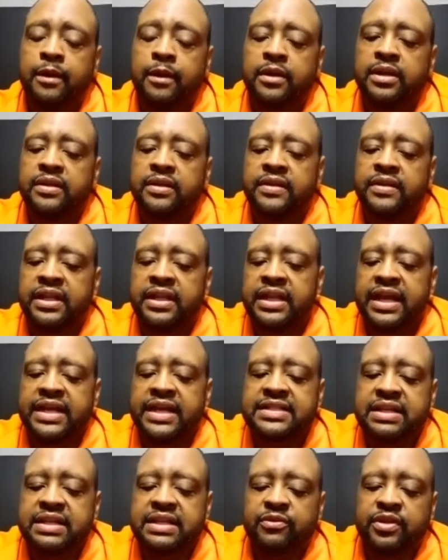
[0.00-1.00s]
Then the next
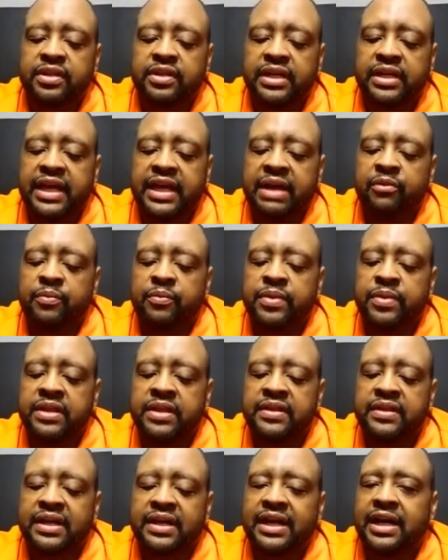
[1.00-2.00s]
thing we'll look at would
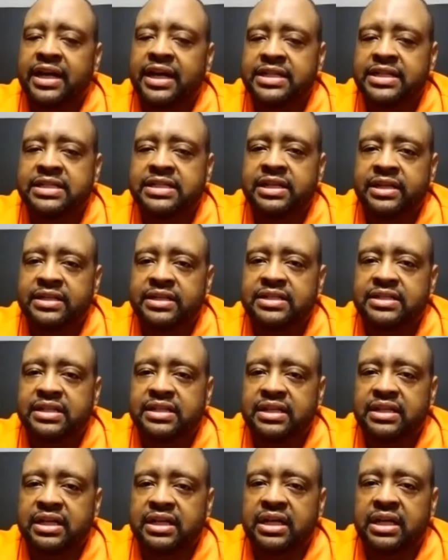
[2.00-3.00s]
be the content
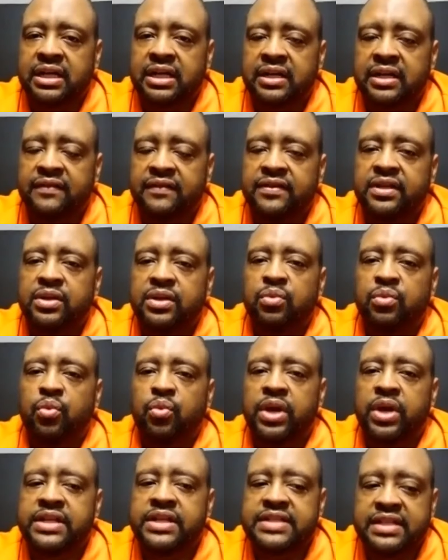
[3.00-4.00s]
of
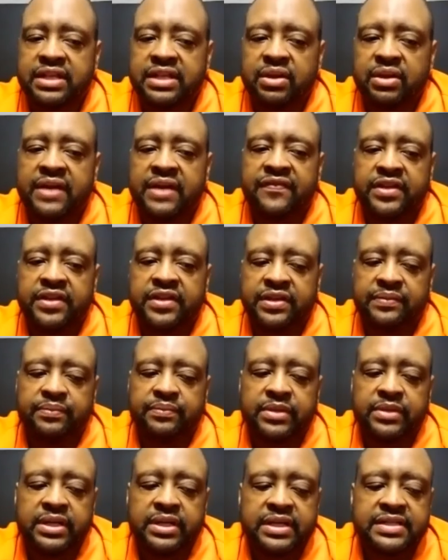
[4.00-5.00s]
what is it that you have to do.
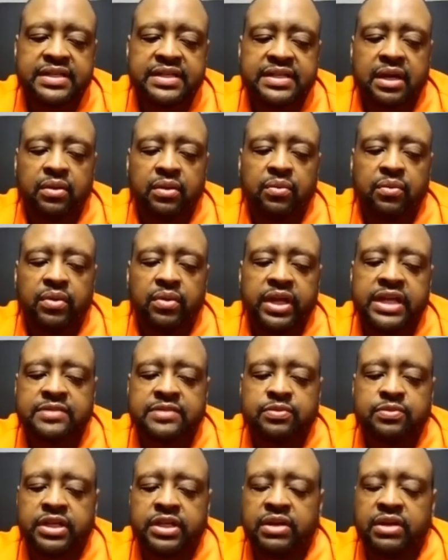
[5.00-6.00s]
So is
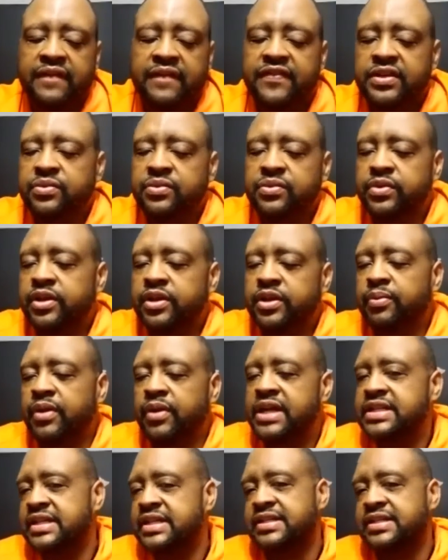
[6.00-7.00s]
what you have to do in your
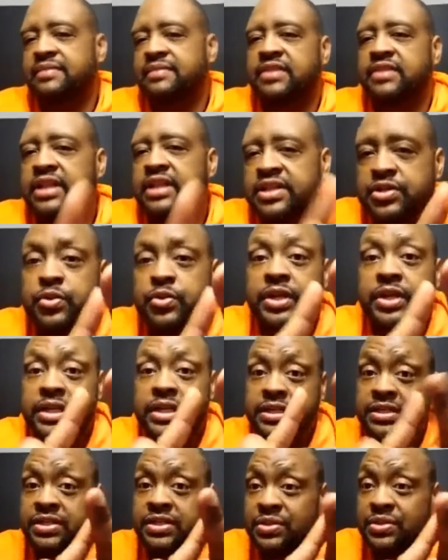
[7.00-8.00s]
project something that you can
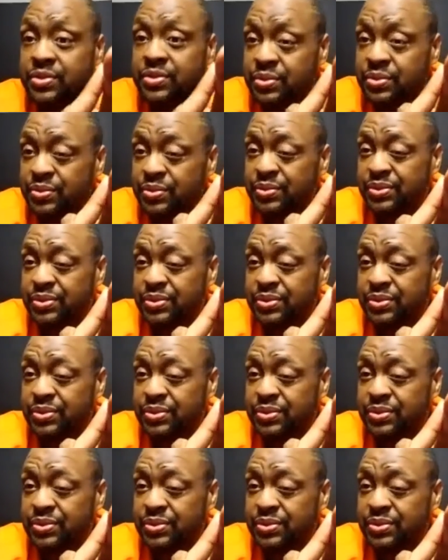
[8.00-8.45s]
do?